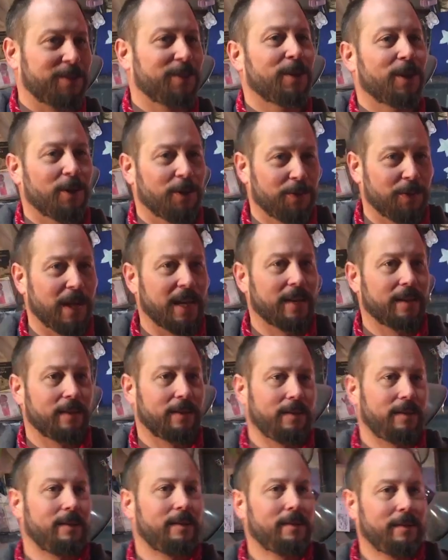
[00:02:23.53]
in an old
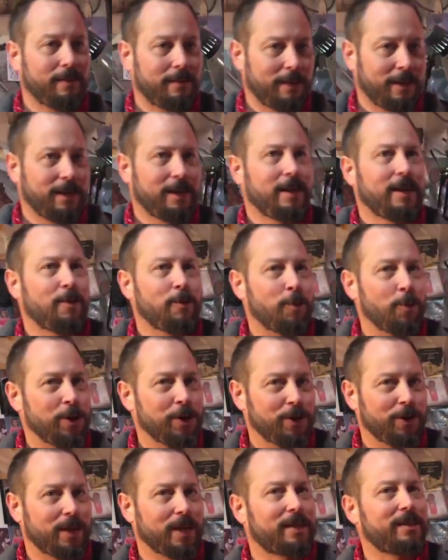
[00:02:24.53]
studio space void
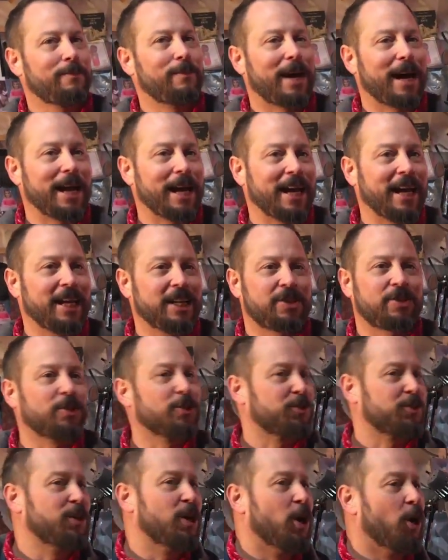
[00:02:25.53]
of
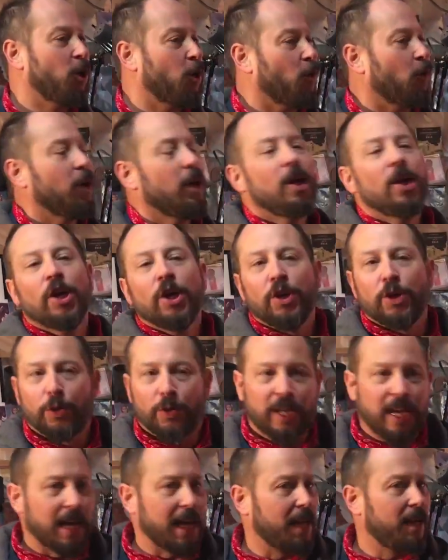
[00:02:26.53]
ventilation, windows, heat,
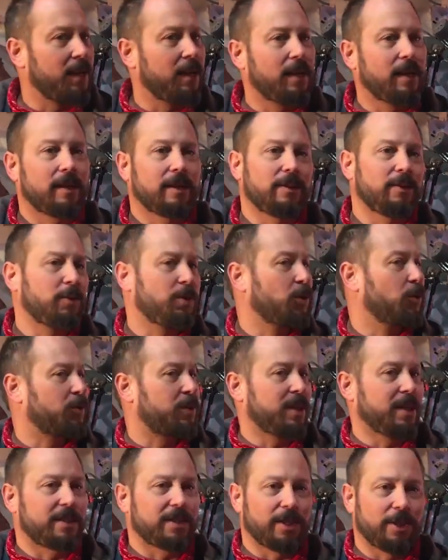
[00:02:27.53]
or even air
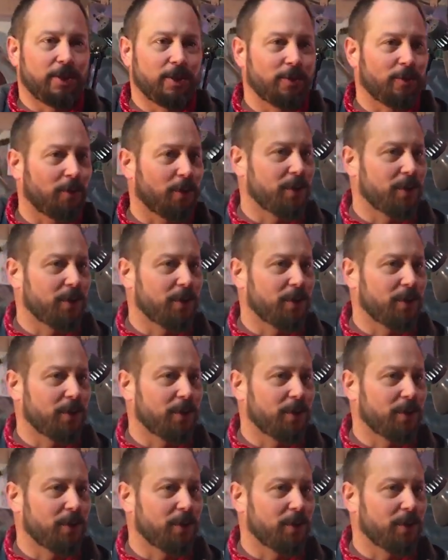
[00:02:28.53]
conditioning.